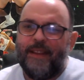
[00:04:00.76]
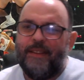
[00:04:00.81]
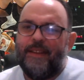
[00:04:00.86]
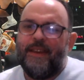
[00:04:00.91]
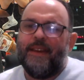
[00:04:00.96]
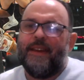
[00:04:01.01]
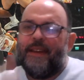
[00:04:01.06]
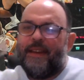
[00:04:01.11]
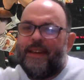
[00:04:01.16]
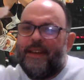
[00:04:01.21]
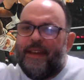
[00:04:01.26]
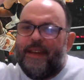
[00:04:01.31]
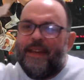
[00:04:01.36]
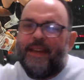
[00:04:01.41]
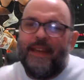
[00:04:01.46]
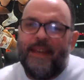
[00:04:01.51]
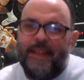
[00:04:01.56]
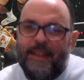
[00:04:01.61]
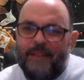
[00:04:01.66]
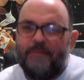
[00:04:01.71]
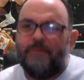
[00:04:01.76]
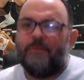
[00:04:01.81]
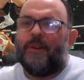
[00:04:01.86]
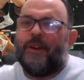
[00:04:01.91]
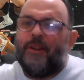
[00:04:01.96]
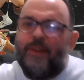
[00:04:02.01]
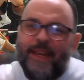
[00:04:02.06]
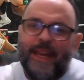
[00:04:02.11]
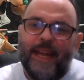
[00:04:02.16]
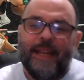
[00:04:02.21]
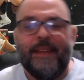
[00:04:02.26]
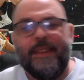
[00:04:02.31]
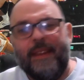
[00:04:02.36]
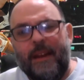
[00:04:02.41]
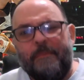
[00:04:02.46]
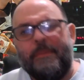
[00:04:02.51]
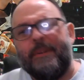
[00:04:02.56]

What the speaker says: and he didn't really get in there.